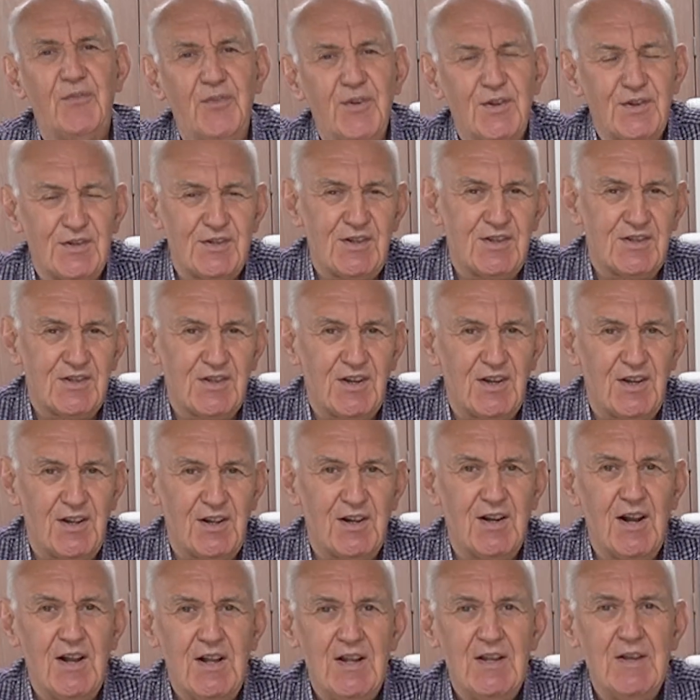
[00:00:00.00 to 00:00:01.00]

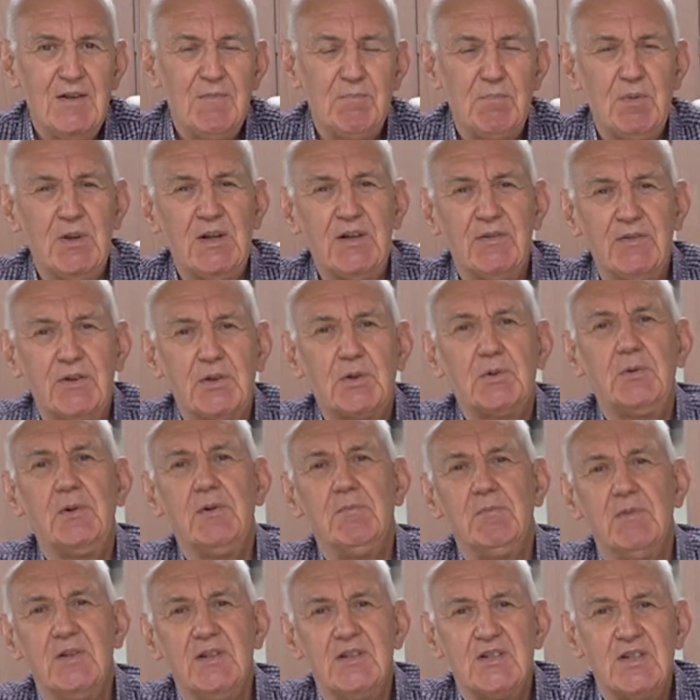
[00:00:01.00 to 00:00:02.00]
versatile bit of
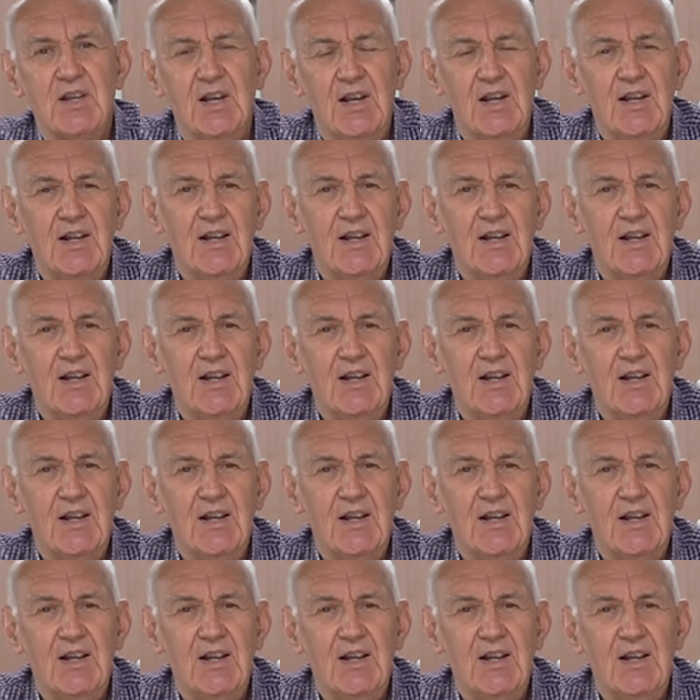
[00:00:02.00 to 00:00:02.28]
equipment